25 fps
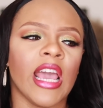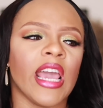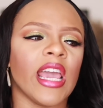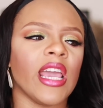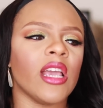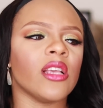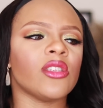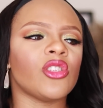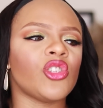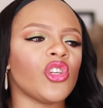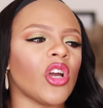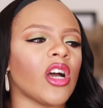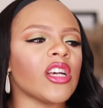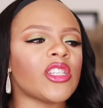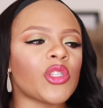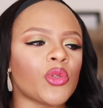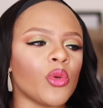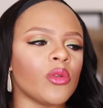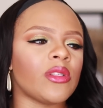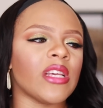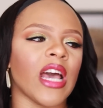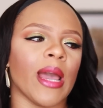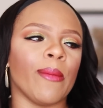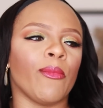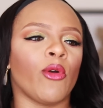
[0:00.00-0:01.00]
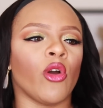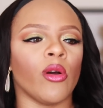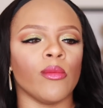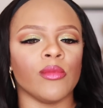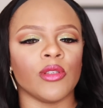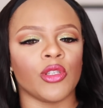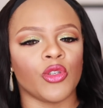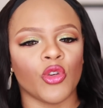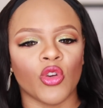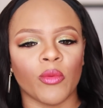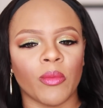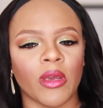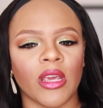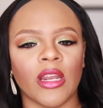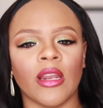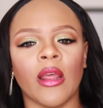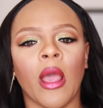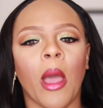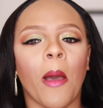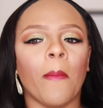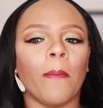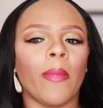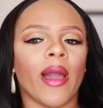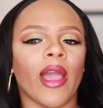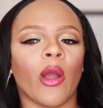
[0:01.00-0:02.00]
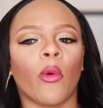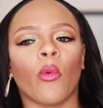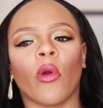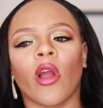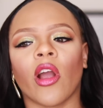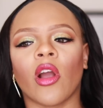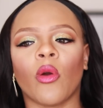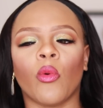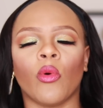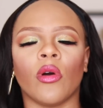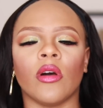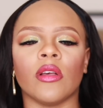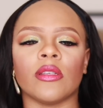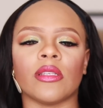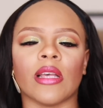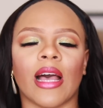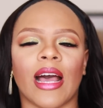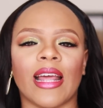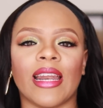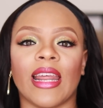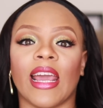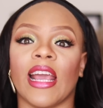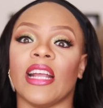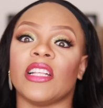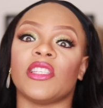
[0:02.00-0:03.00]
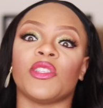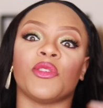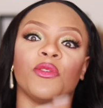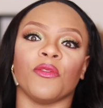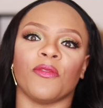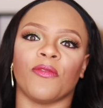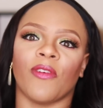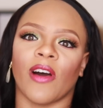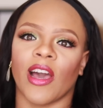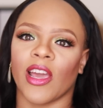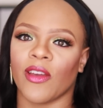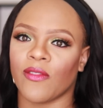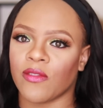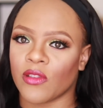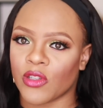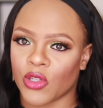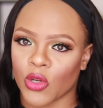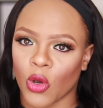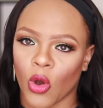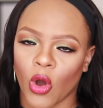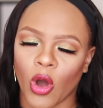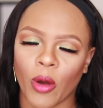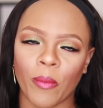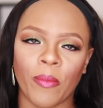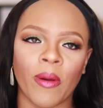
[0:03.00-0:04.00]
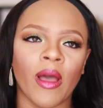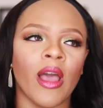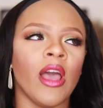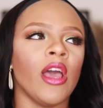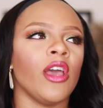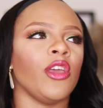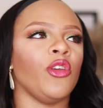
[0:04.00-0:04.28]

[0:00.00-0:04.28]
It's just too time consuming. My work was an 8-to-5 job.